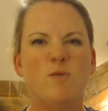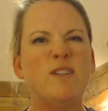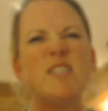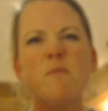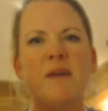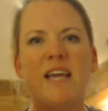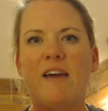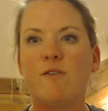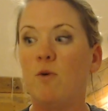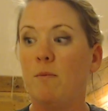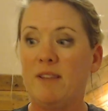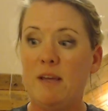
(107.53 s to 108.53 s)
the big heavy
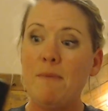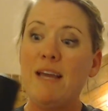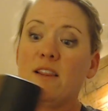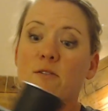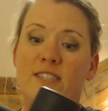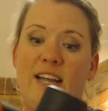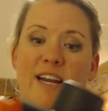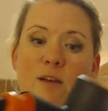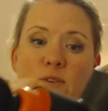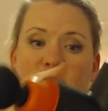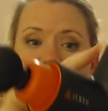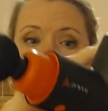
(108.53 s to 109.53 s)
one, but they make little tiny
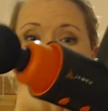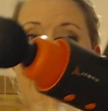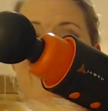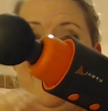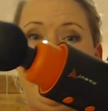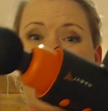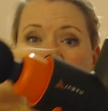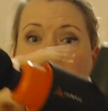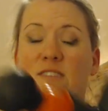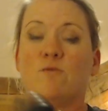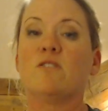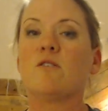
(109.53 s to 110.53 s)
ones that are like this
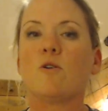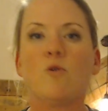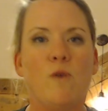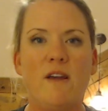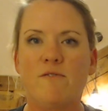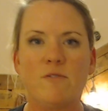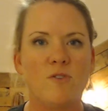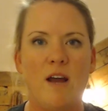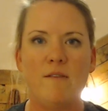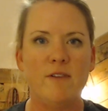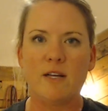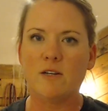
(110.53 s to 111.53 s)
size, which are great for
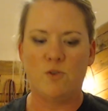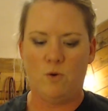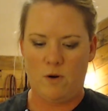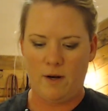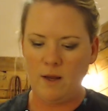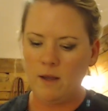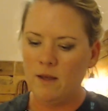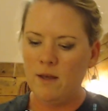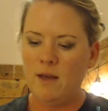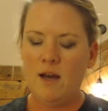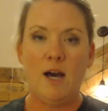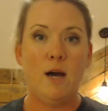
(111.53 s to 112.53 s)
traveling and touring.
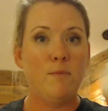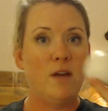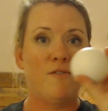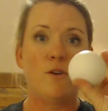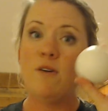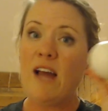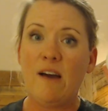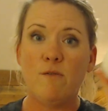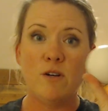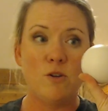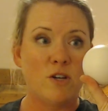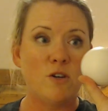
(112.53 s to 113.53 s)
If you don't have
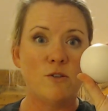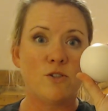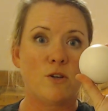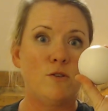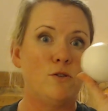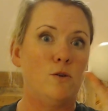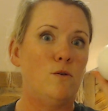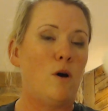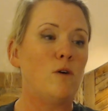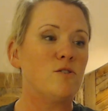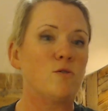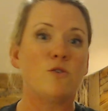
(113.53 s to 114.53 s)
one, you can
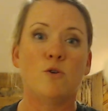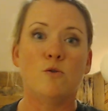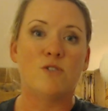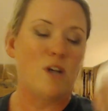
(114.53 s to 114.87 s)
also use a